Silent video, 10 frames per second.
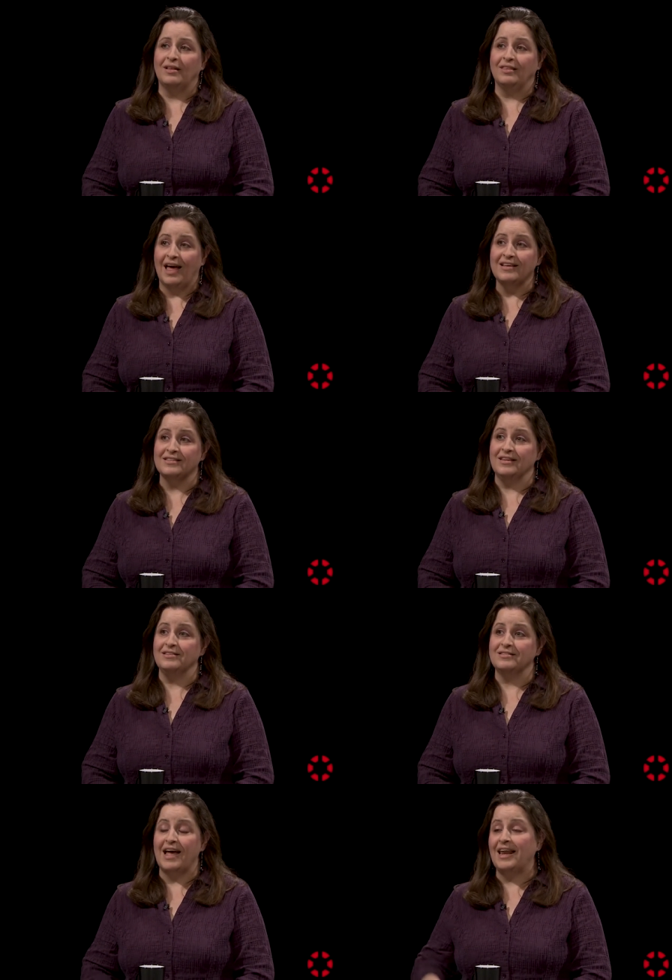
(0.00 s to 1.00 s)

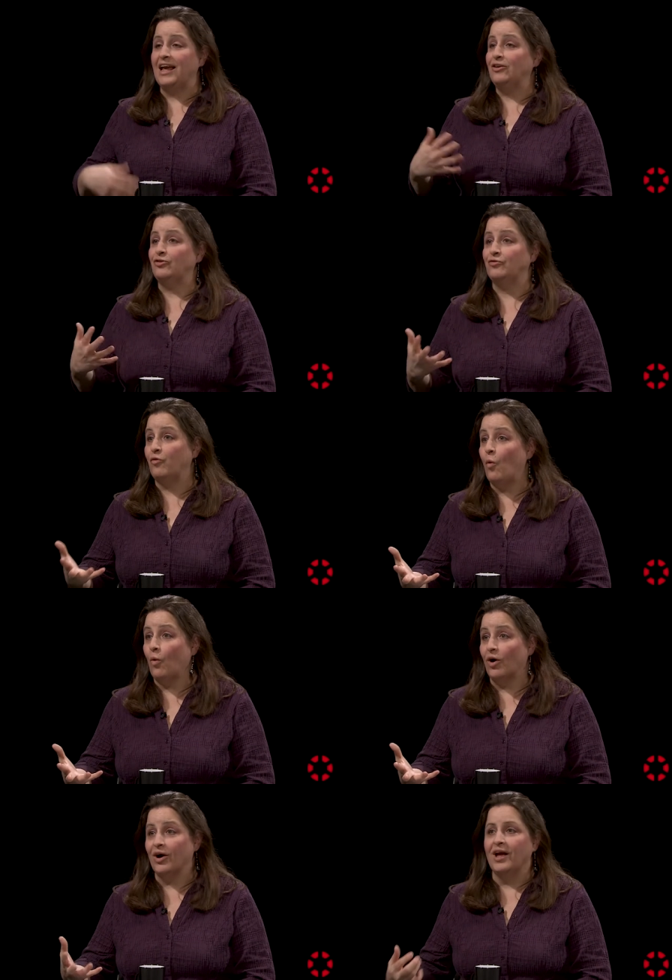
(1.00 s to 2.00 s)
lessons at age
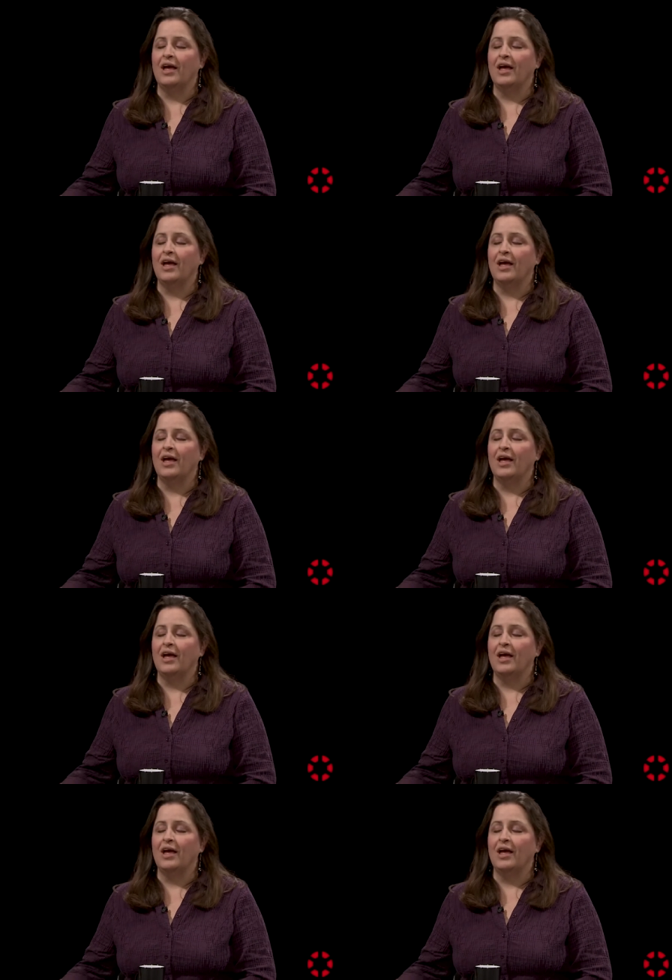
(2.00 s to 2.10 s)
four,